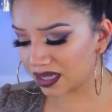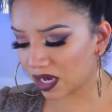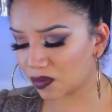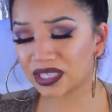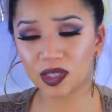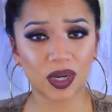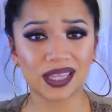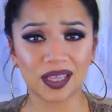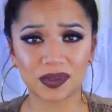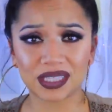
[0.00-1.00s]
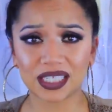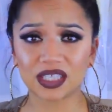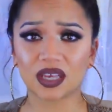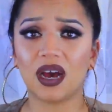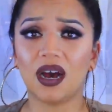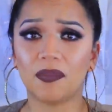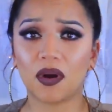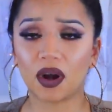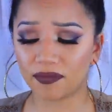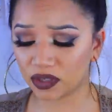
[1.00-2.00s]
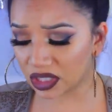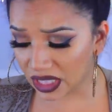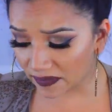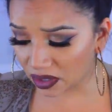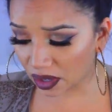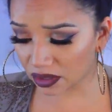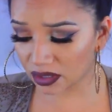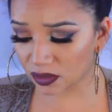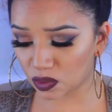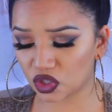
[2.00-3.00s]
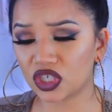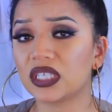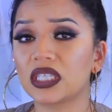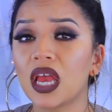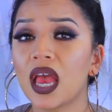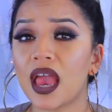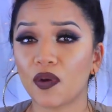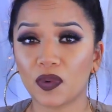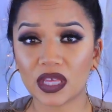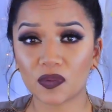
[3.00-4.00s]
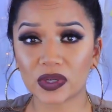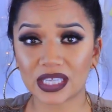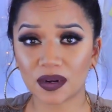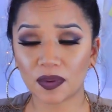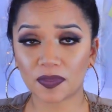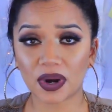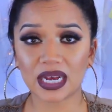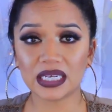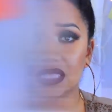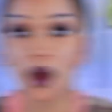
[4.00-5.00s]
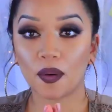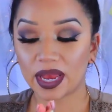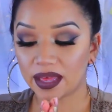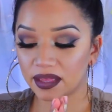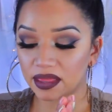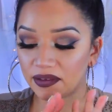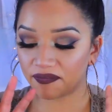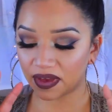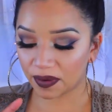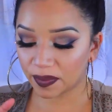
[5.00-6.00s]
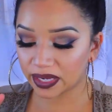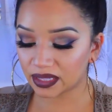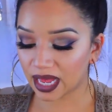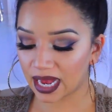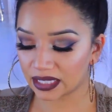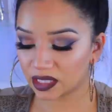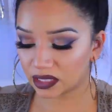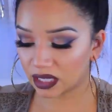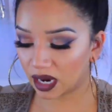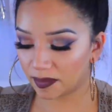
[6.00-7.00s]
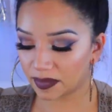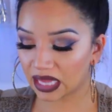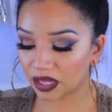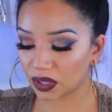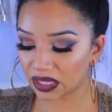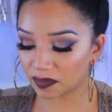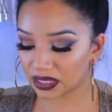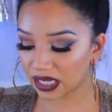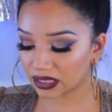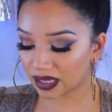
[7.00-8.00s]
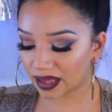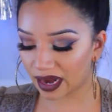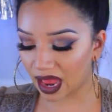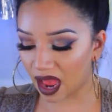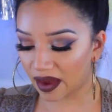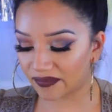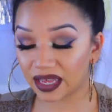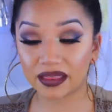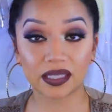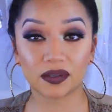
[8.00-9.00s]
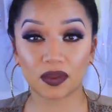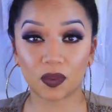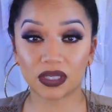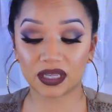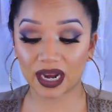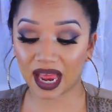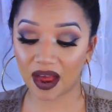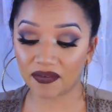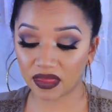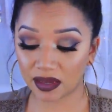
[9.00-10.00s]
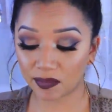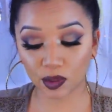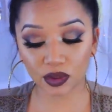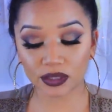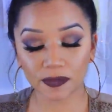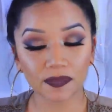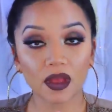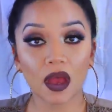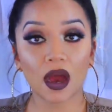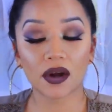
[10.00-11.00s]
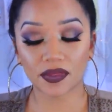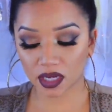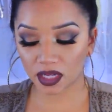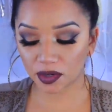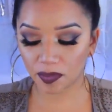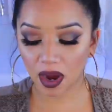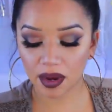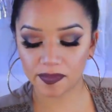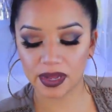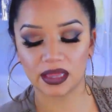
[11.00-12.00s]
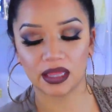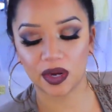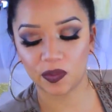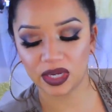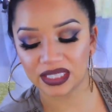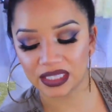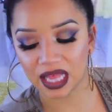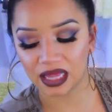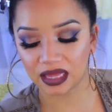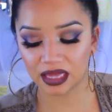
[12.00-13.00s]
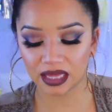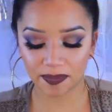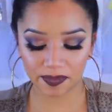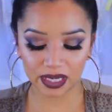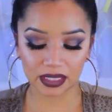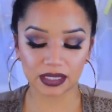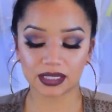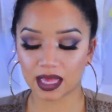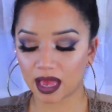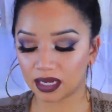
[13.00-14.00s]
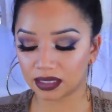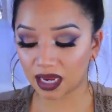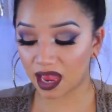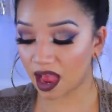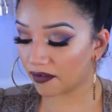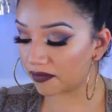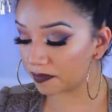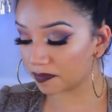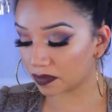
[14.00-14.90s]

liquid suede lipsticks are for $7, which is a really reasonable price. Okay, and then the very last liquid lipsticks that I have, and these are the ones that I have the most, are the ColourPop Liquid Lippies. And I have